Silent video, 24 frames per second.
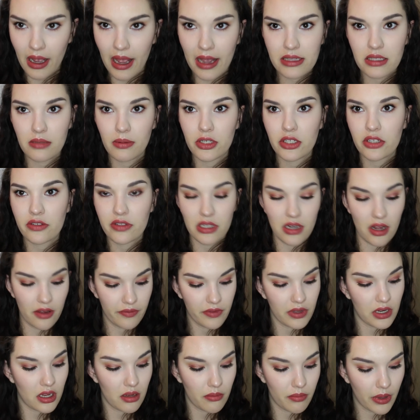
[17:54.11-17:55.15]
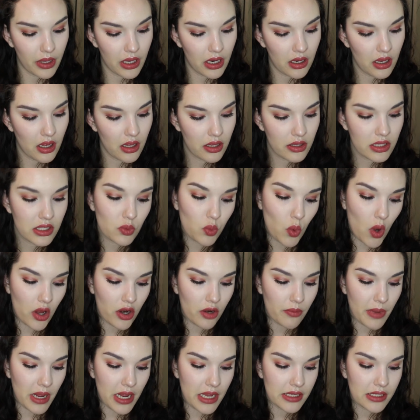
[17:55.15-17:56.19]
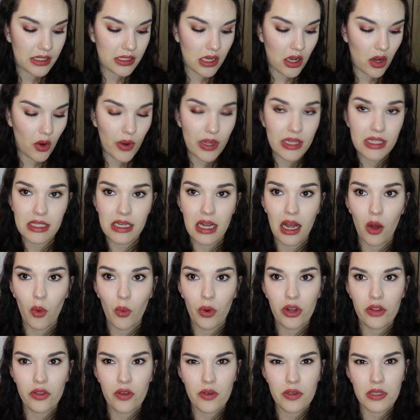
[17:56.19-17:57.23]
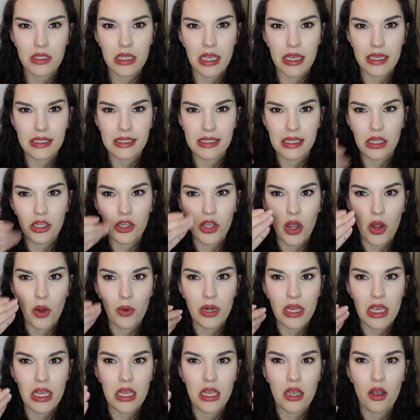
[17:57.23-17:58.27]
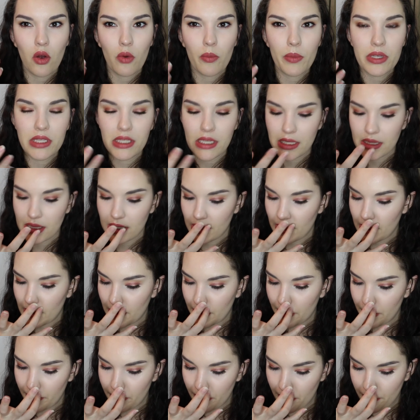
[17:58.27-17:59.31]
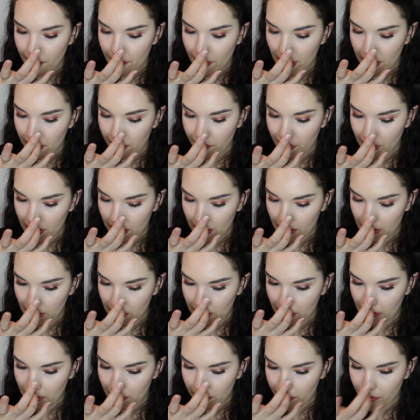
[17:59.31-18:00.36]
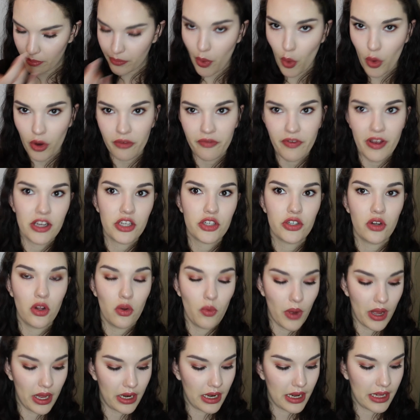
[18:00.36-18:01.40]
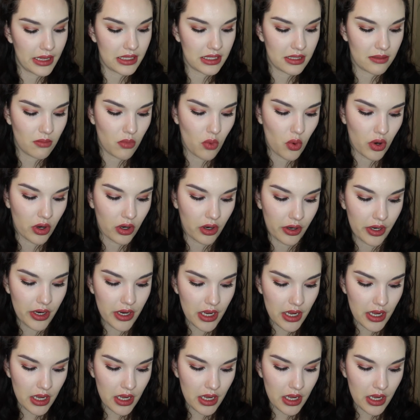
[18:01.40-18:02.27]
a bunch of stuff in it, but it's water based. So it's not one of those like silicone-y, almost like the Benefit Professional one. It's more